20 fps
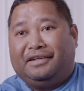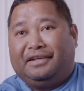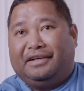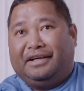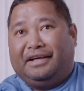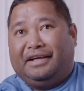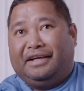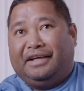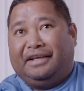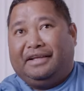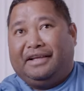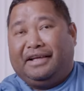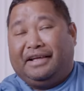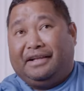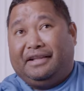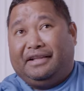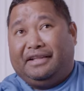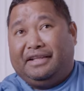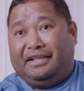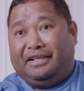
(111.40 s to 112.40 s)
I
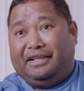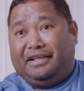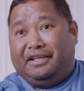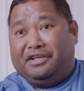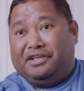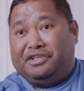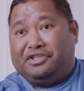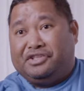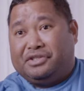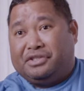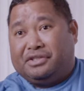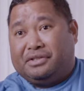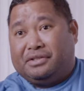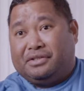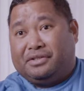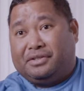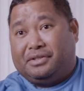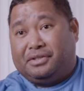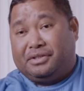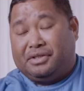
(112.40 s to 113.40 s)
had the initial
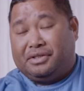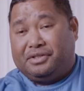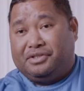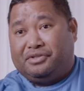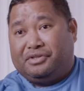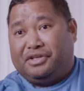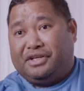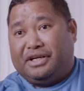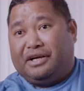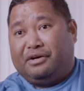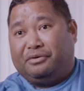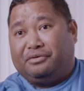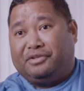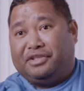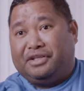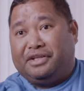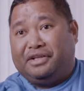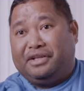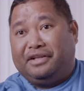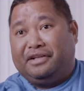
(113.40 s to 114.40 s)
surgery out
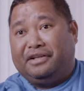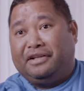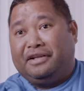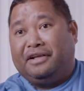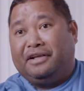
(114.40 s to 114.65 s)
in